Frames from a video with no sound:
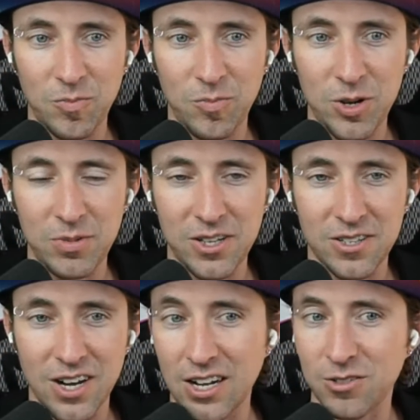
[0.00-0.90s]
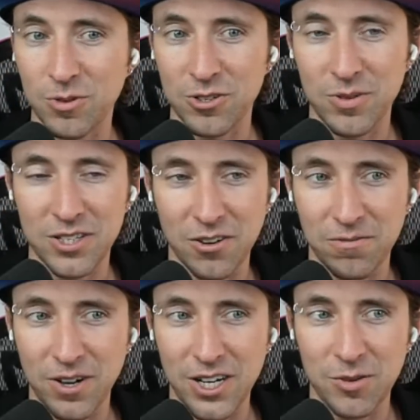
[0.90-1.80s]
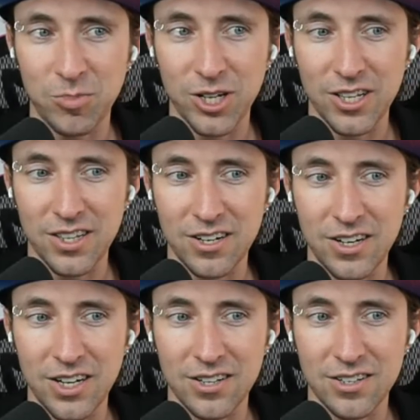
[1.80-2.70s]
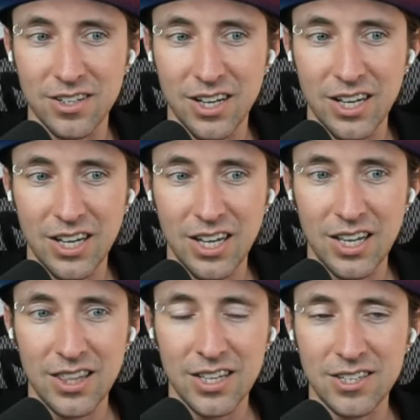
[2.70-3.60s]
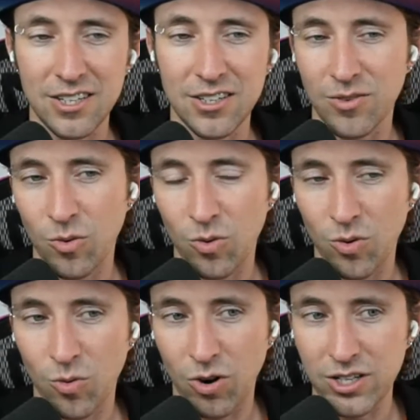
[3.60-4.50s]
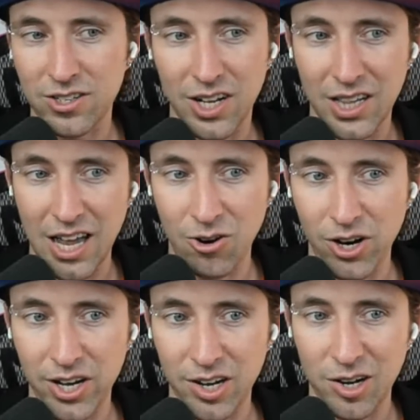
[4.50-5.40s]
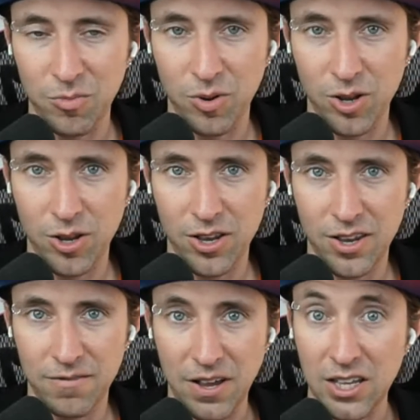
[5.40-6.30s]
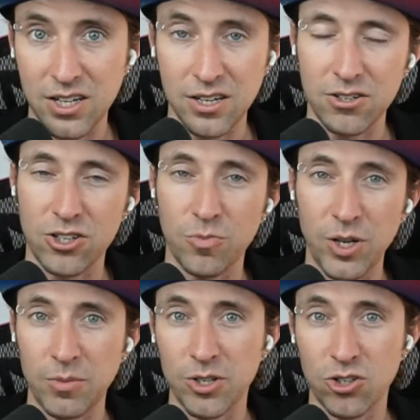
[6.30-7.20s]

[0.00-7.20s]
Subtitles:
maybe it's not supposed to be so funny, but there it is. This is what's allowing validators to be able